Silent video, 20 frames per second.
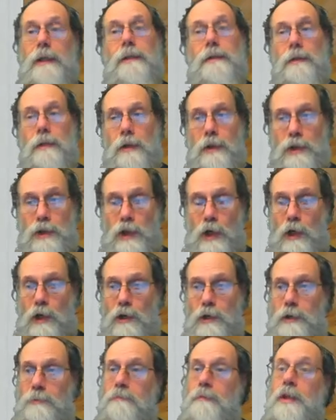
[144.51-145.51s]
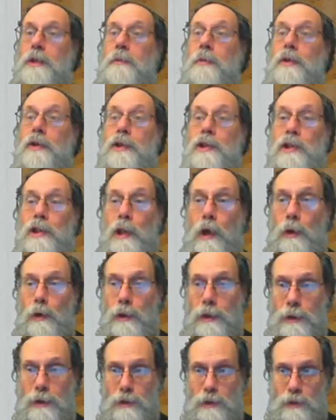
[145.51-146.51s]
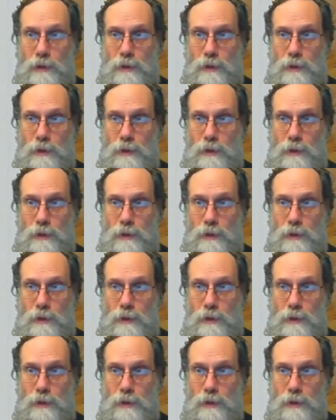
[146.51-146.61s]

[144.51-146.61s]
is going to charge much more slowly than